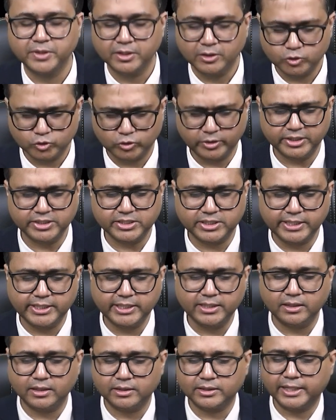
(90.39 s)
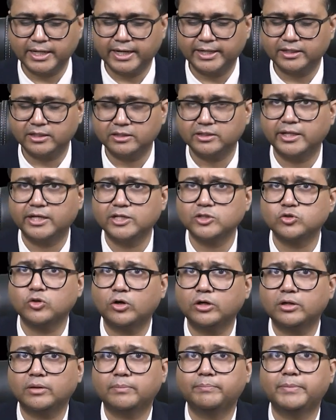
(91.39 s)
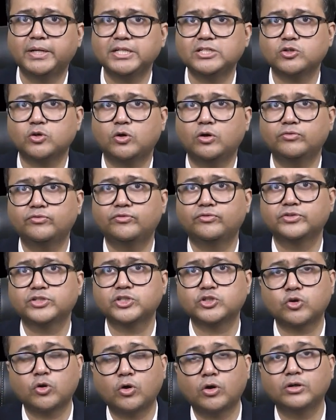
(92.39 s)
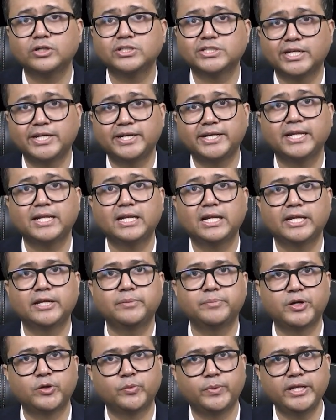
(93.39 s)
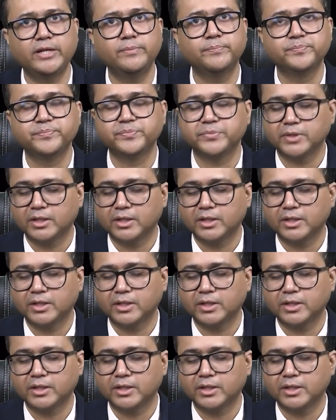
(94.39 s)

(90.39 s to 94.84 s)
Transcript: So, it is seen that there is not much of strong genetic link between